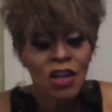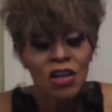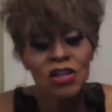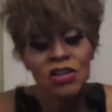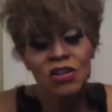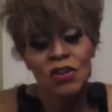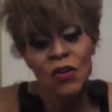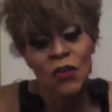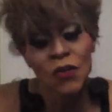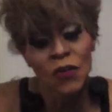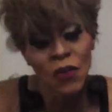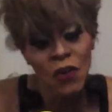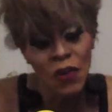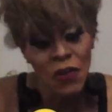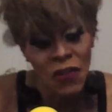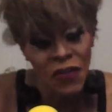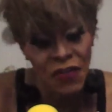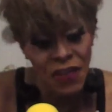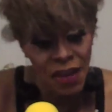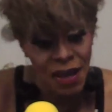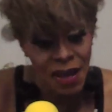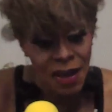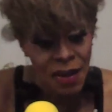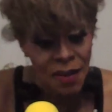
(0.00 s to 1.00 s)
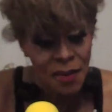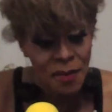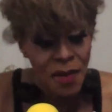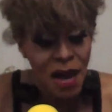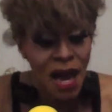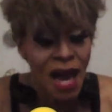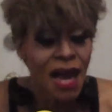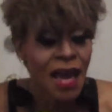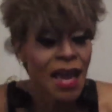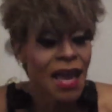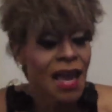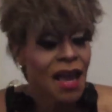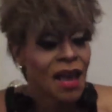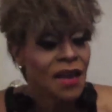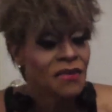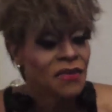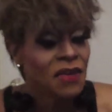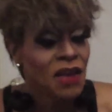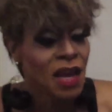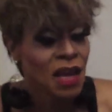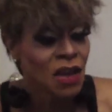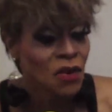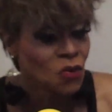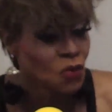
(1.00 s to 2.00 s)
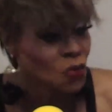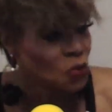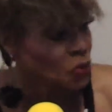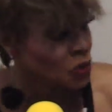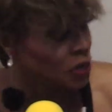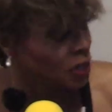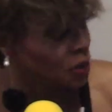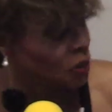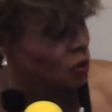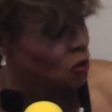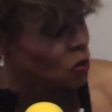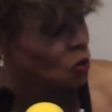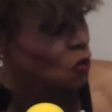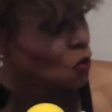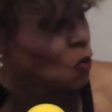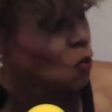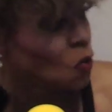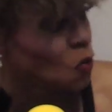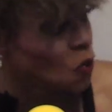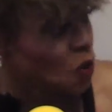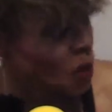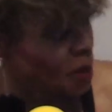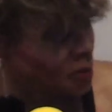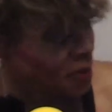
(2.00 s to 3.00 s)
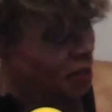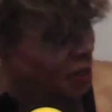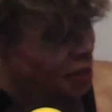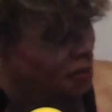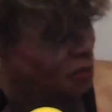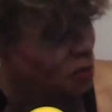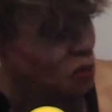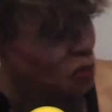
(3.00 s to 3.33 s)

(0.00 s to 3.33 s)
So for them, I have a real woman